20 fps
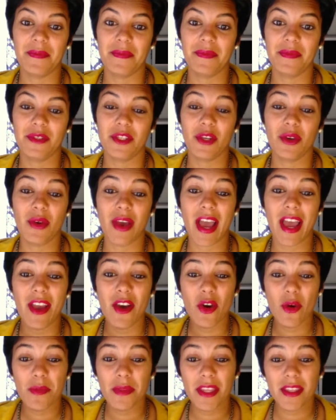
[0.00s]
So I
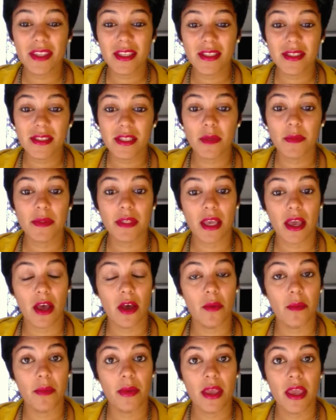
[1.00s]
hope that these tips
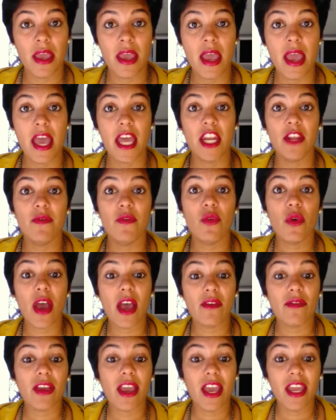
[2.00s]
help. And if you
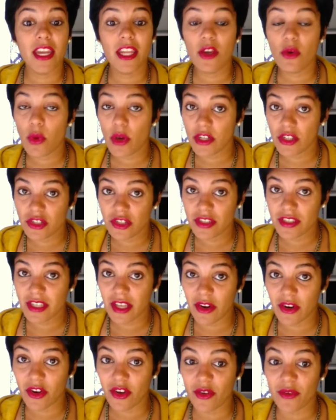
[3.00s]
have any questions
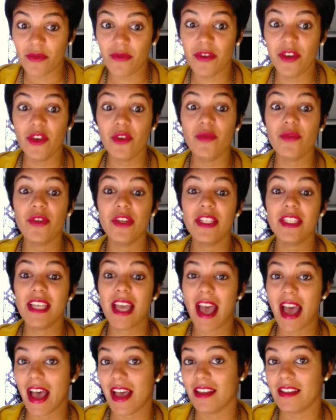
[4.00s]
at all, feel free
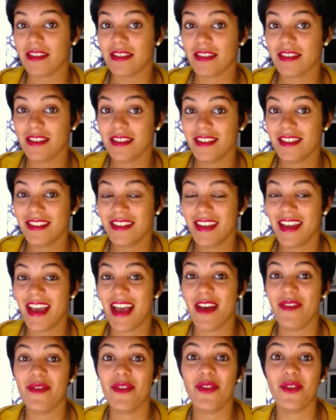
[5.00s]
to ask.
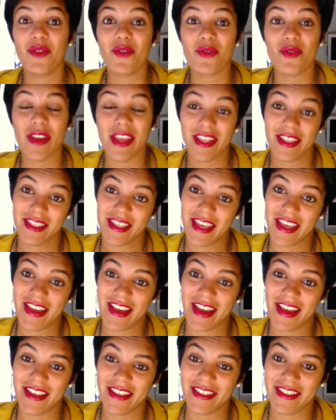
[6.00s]
Have a great day,
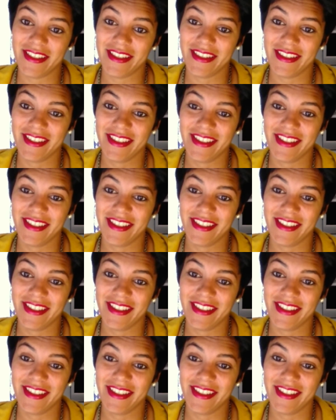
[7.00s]
guys.